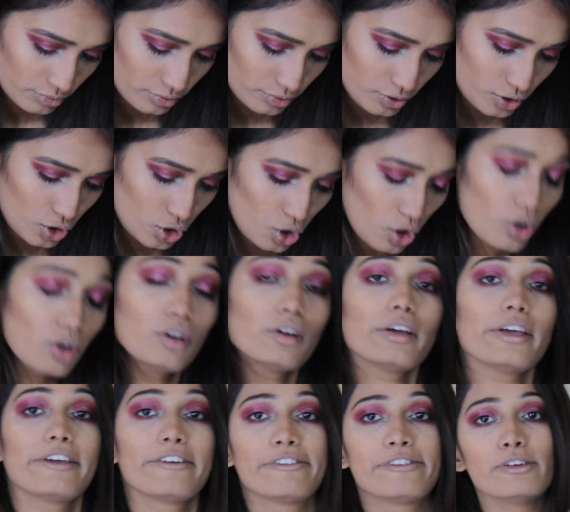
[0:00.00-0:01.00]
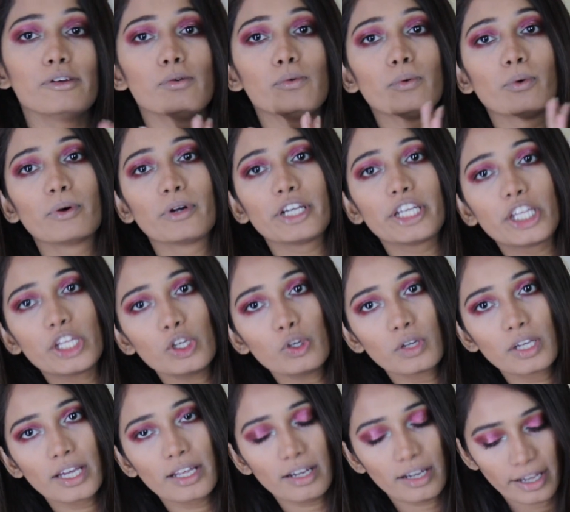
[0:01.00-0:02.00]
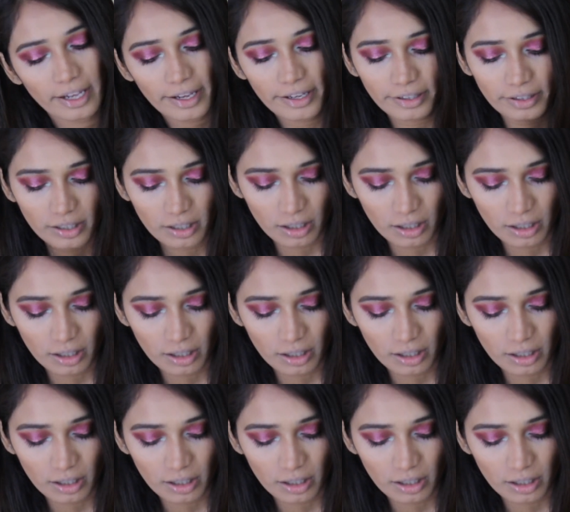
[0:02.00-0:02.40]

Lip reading: So if you want, you can like,